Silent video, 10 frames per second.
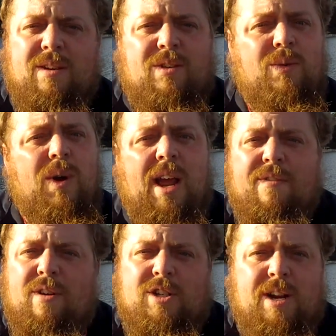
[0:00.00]
Do
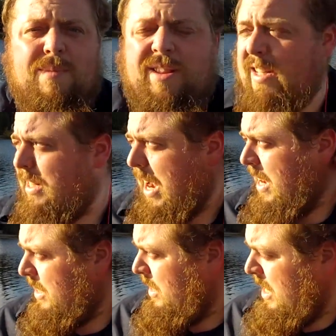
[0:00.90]
whatever. Try to make these
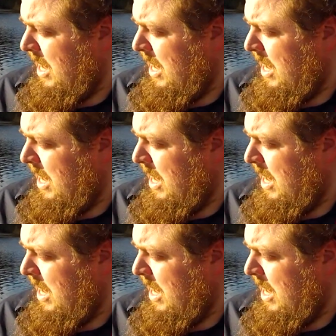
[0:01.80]
guys,